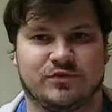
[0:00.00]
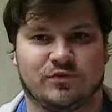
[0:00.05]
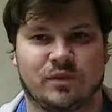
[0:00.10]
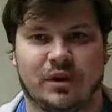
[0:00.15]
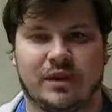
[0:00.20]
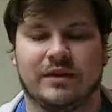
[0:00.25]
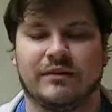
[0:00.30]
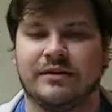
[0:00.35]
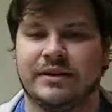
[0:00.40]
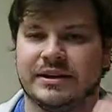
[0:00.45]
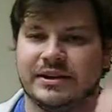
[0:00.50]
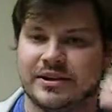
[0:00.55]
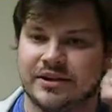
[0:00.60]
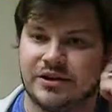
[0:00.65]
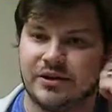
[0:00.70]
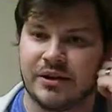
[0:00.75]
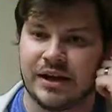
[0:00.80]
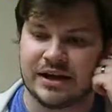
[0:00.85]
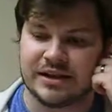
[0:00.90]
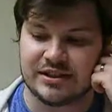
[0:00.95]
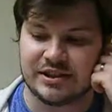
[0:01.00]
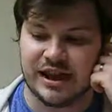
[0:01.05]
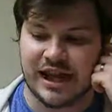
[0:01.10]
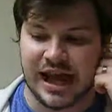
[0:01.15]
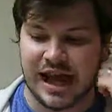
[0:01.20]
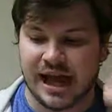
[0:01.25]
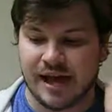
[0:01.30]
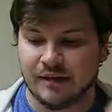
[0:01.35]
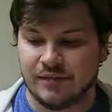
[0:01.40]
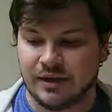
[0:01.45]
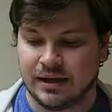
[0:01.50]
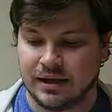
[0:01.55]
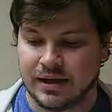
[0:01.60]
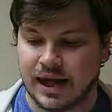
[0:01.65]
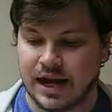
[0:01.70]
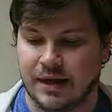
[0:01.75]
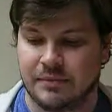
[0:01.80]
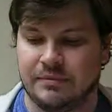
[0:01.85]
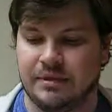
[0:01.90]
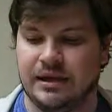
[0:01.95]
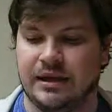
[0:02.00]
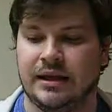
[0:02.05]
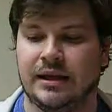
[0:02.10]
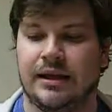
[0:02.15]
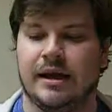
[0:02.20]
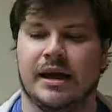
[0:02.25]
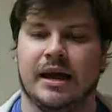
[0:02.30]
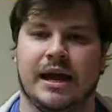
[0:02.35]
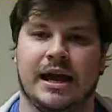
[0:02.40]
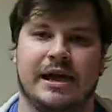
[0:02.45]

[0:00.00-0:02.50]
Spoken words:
relevant to actually have a copy,